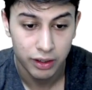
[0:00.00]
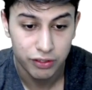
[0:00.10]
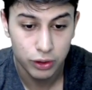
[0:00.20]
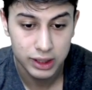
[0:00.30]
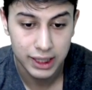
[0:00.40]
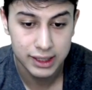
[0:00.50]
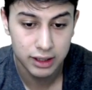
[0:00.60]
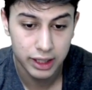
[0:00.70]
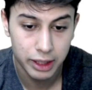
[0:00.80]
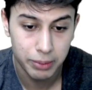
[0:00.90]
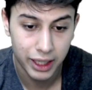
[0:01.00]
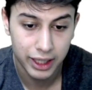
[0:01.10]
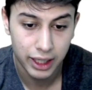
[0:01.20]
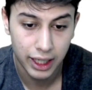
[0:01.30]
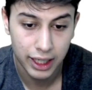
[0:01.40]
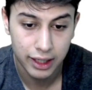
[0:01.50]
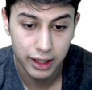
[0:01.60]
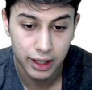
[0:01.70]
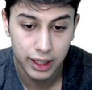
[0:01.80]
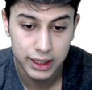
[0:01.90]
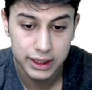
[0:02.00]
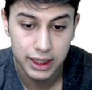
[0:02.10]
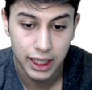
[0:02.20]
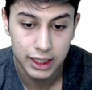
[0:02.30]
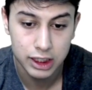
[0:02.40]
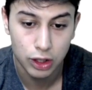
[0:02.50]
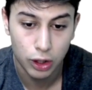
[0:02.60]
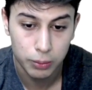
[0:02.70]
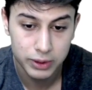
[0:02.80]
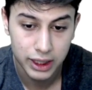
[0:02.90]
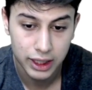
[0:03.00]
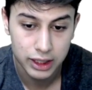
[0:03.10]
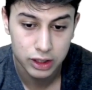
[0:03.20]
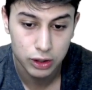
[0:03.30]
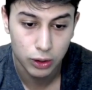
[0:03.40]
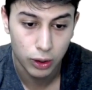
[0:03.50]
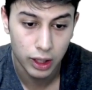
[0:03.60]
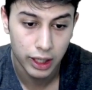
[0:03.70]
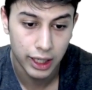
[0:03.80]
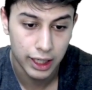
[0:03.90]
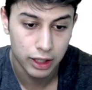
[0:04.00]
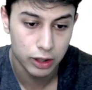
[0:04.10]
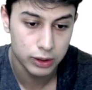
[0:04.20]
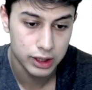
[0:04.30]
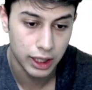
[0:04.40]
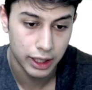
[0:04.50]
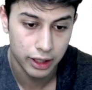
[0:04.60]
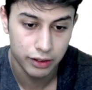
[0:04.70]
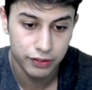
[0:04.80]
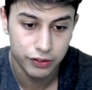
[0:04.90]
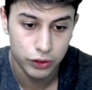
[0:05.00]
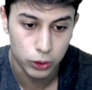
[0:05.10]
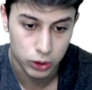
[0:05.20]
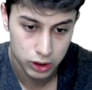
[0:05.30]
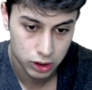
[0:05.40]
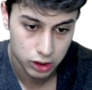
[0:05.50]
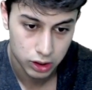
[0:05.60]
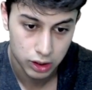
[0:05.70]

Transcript: Force exerted by an electrically charged object is called electrostatic force.